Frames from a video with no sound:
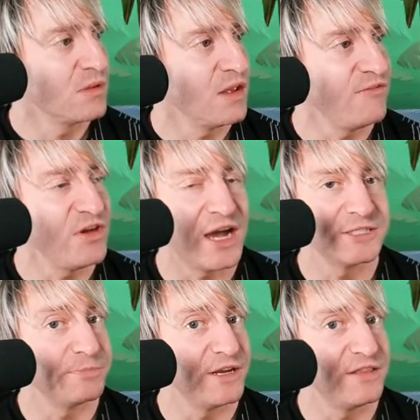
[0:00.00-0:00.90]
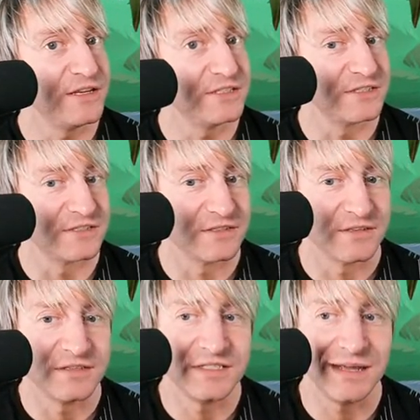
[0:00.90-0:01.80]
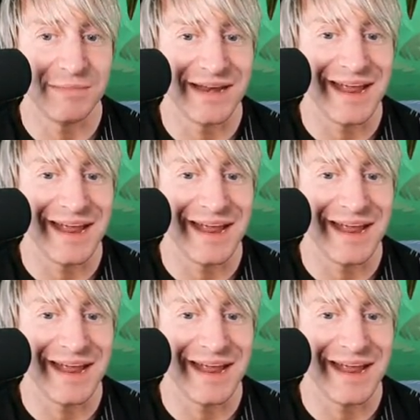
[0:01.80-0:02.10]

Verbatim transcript: Have you guys played this? Demon